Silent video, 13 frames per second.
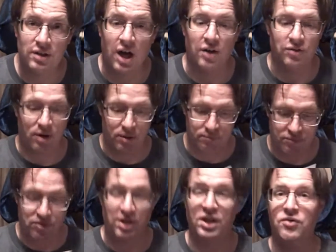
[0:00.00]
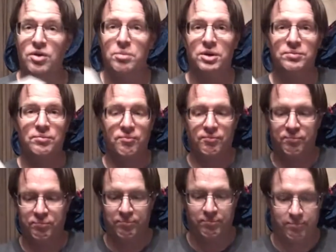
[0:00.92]
I think. Yeah, to everyone else on
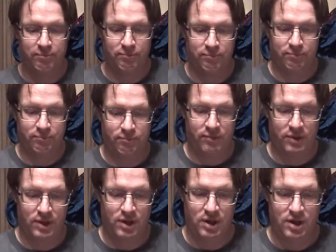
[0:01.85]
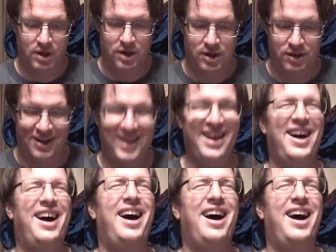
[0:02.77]
the card we had to forge. okay.